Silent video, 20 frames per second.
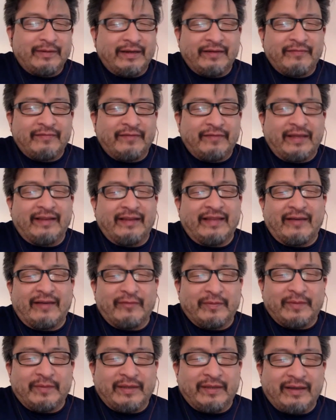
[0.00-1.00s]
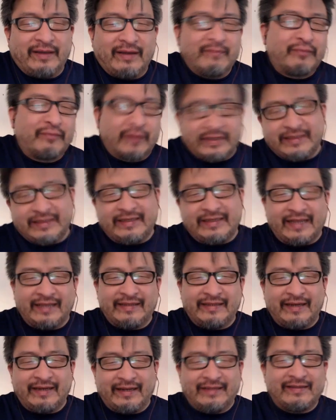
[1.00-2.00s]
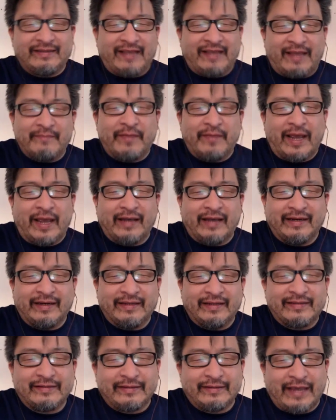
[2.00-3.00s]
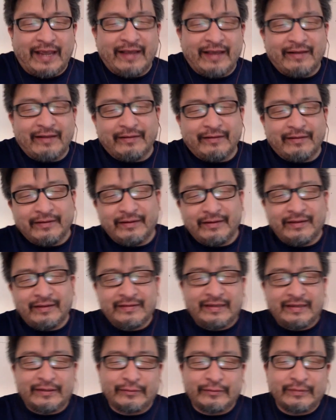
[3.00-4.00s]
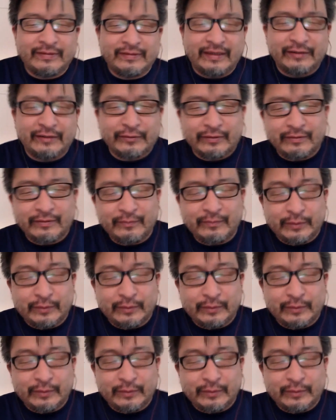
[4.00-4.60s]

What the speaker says: event that would be unprecedented in its impact and its scale and et cetera,